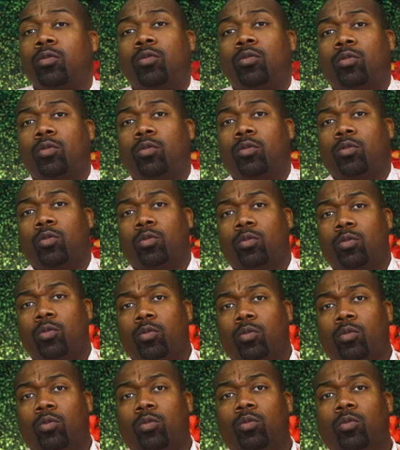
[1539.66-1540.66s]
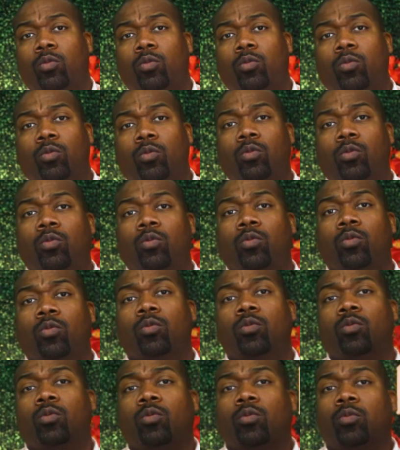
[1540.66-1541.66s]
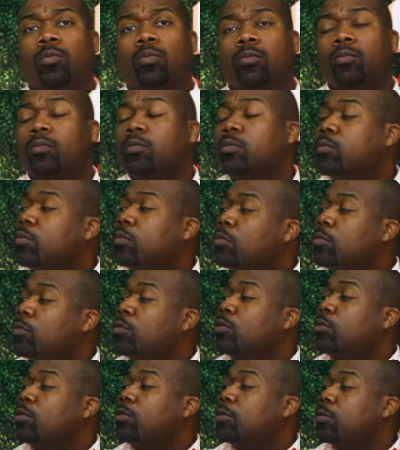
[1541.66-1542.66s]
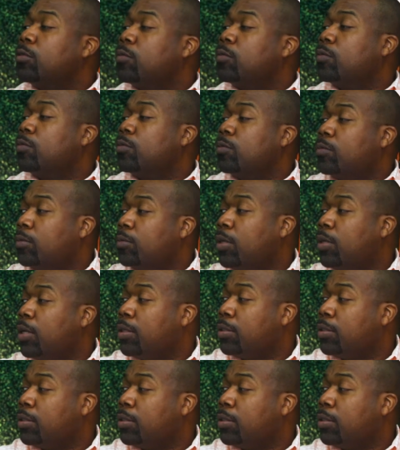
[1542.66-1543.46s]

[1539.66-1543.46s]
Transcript: (not speaking)